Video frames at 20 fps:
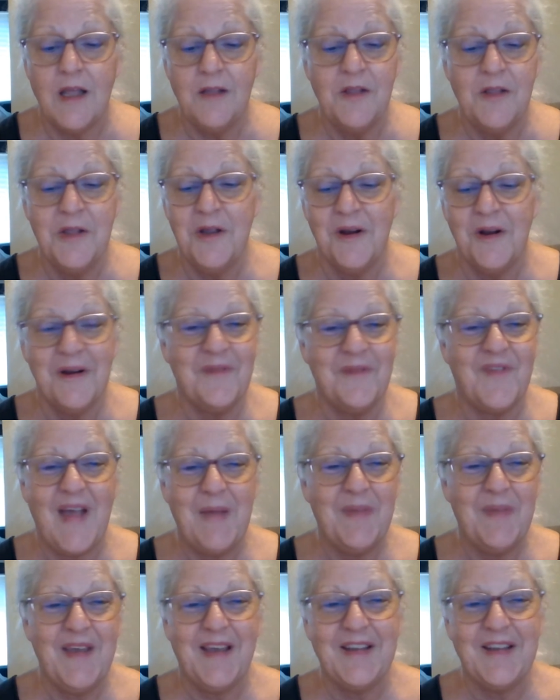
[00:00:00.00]
your
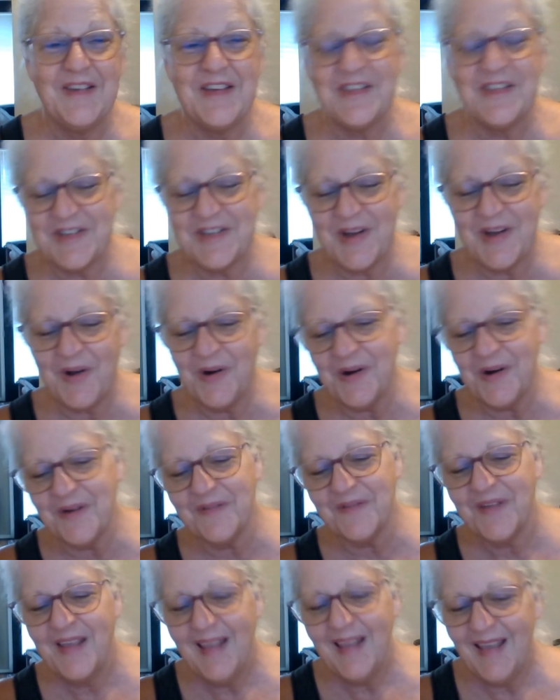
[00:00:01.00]
family can just
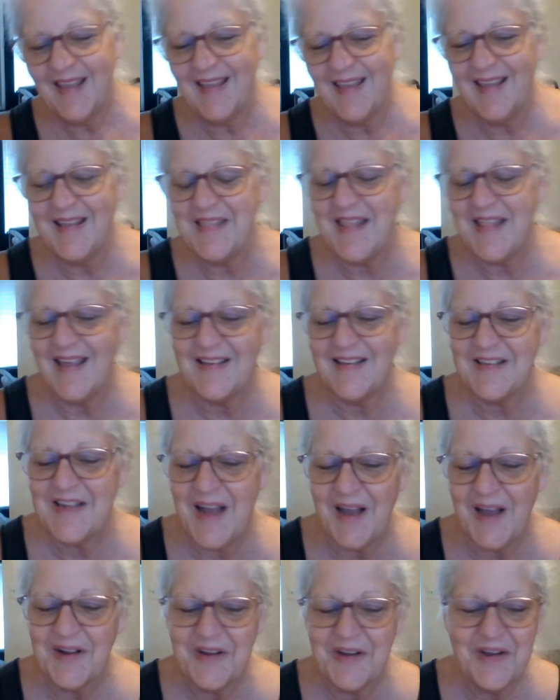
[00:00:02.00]
starve, and that's
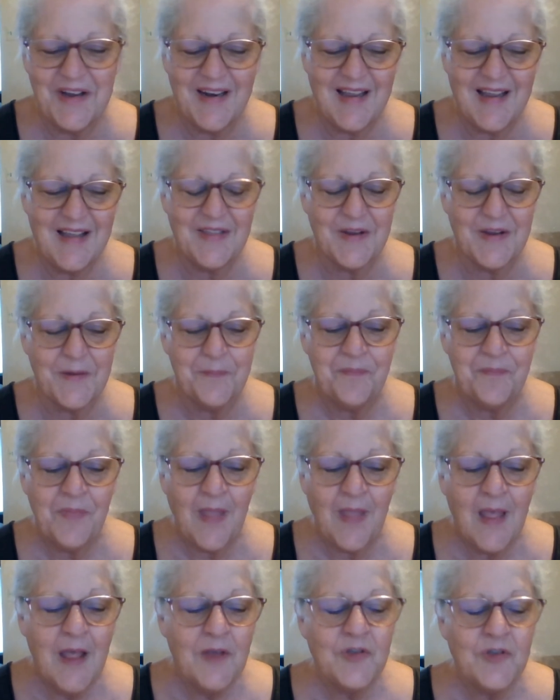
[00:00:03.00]
not good either.
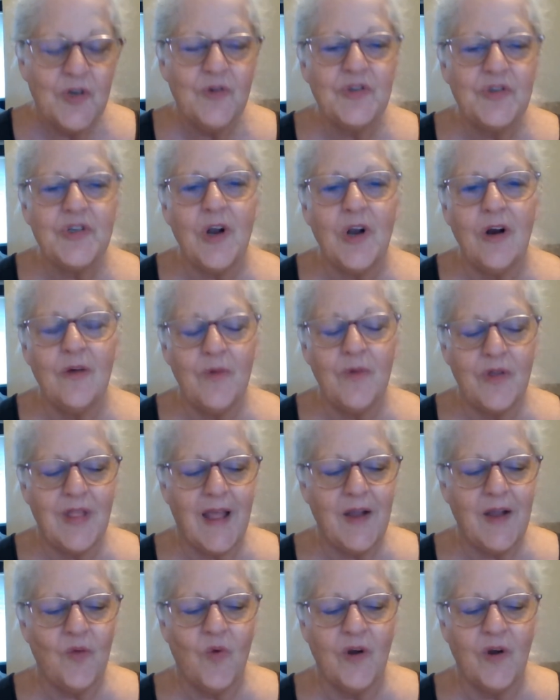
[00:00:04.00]
So start with
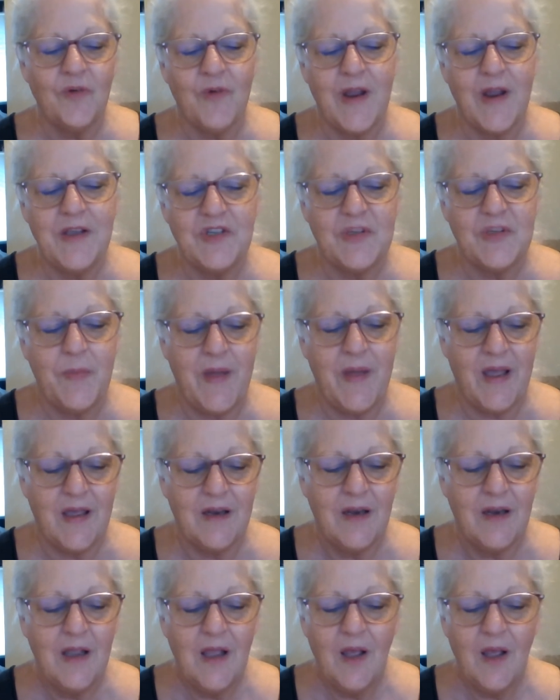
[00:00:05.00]
like one raised
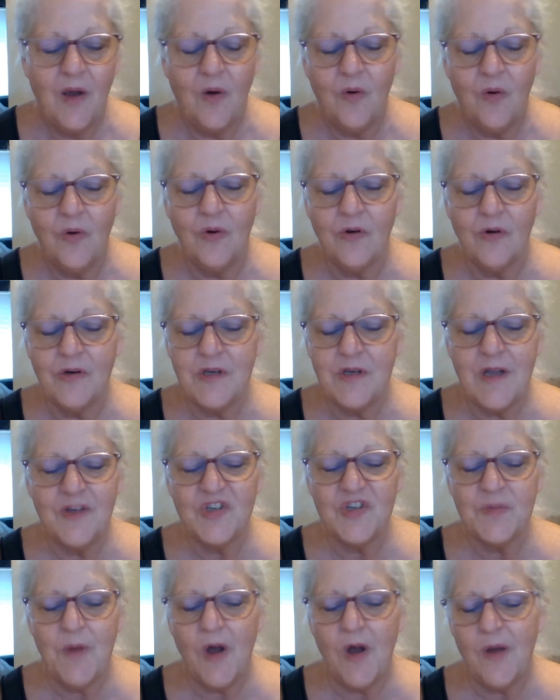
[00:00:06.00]
bed or a
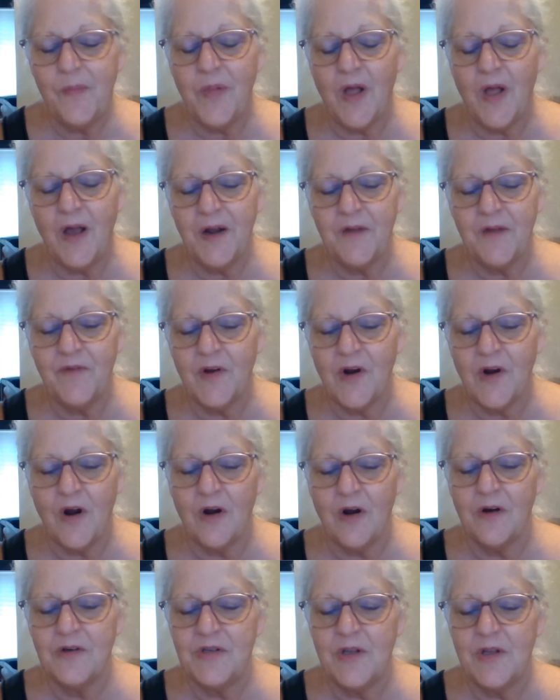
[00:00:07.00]
small plot of a
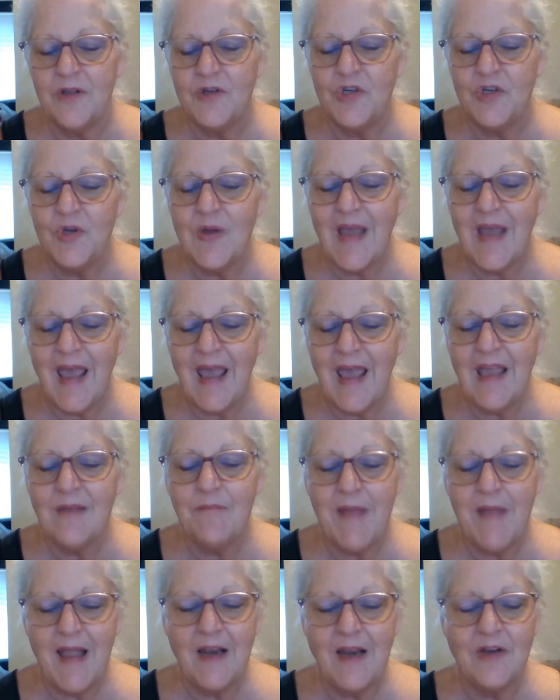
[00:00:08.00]
garden so that you can
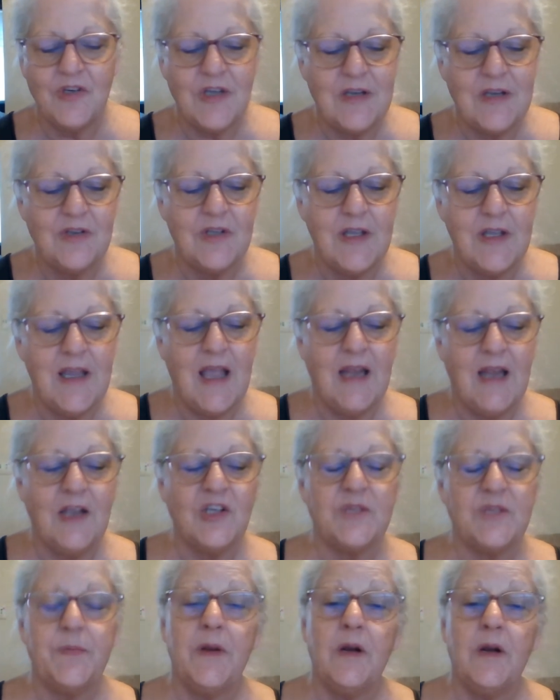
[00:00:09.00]
manage easily and
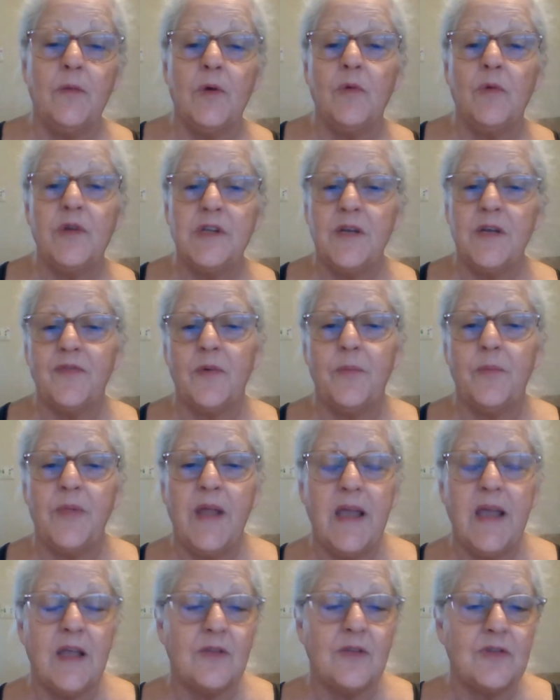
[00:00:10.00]
experiment with different
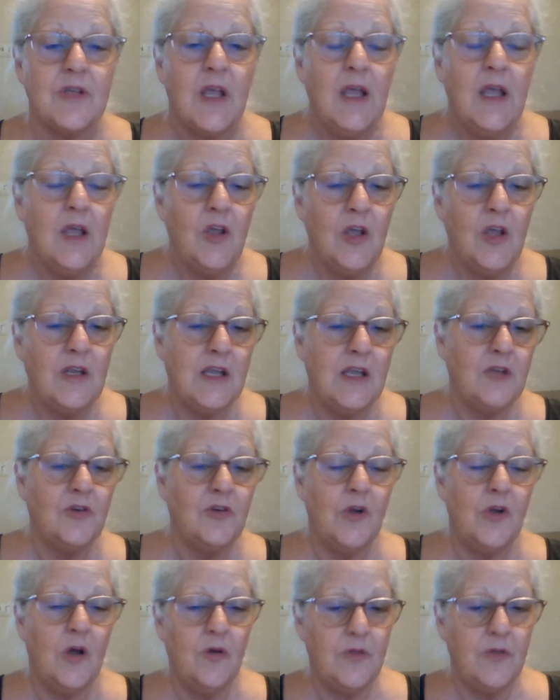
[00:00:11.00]
plants. You need to
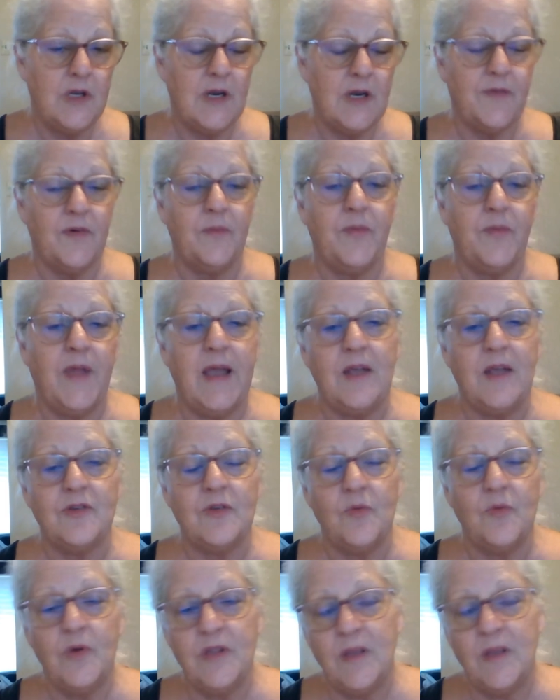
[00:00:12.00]
know the different plants
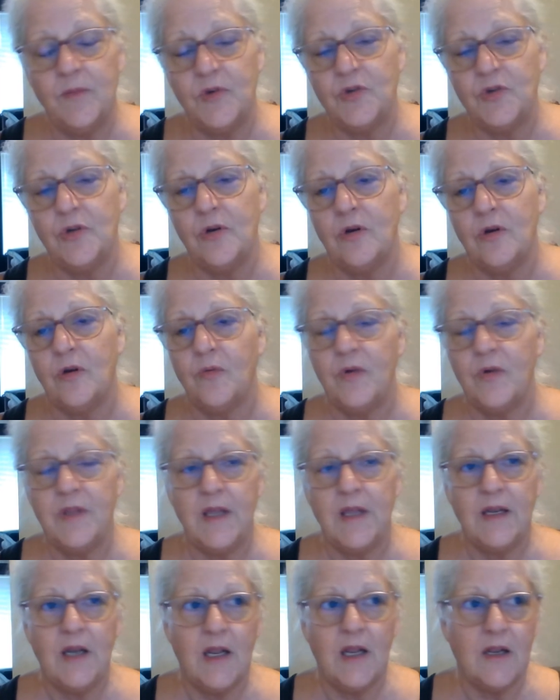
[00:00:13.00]
and when they mature, when
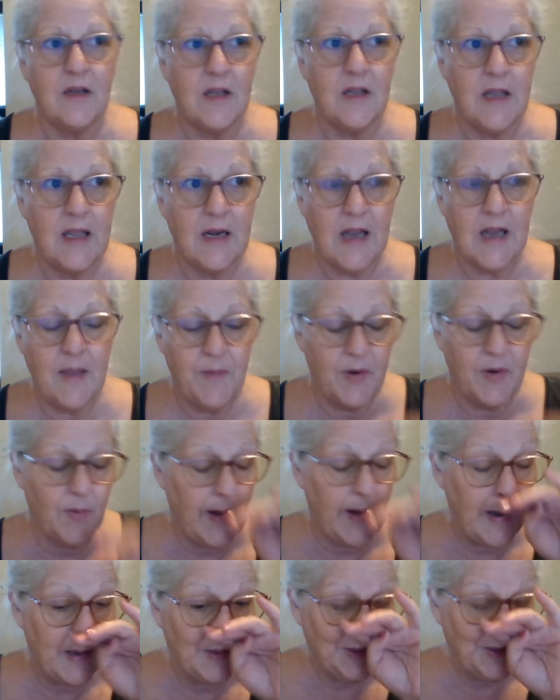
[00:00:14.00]
they get coming
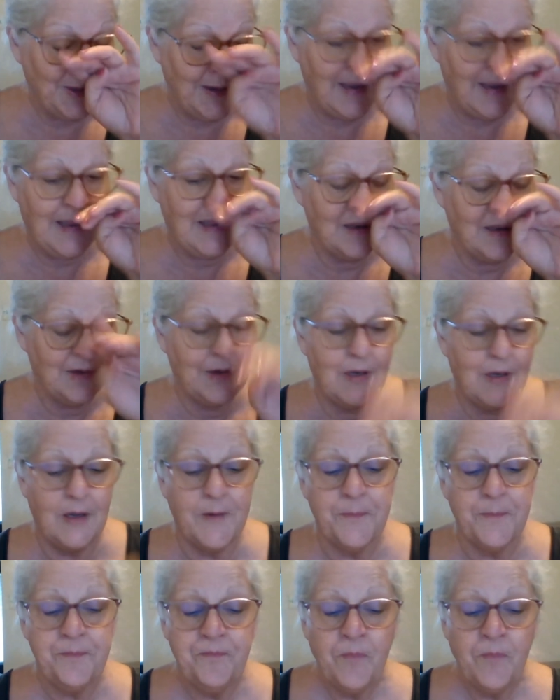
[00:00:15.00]
around, and the